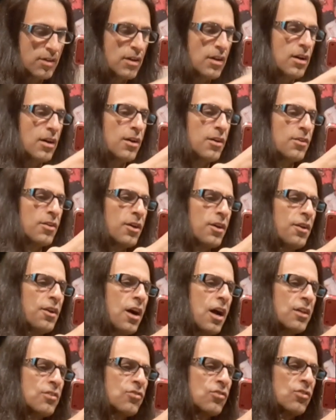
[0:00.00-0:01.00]
a
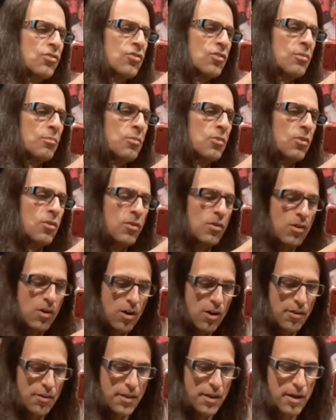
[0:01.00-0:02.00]
Nazi symbol
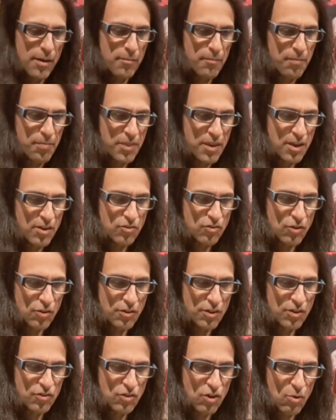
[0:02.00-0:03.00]
on them. So
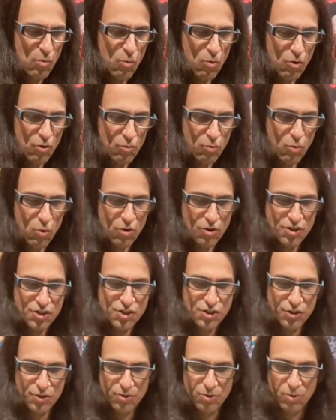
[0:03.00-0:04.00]
these are World War
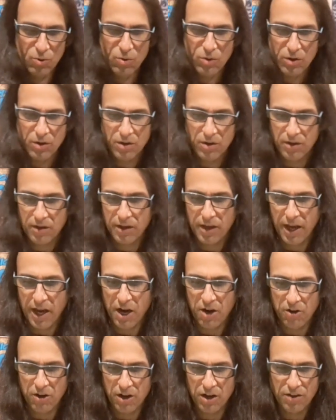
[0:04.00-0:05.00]
II
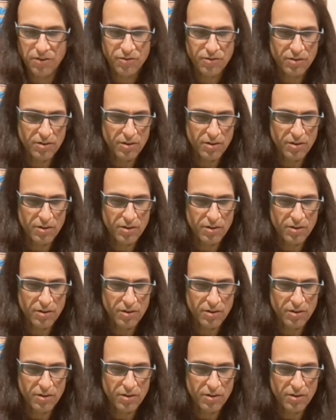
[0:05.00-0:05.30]
era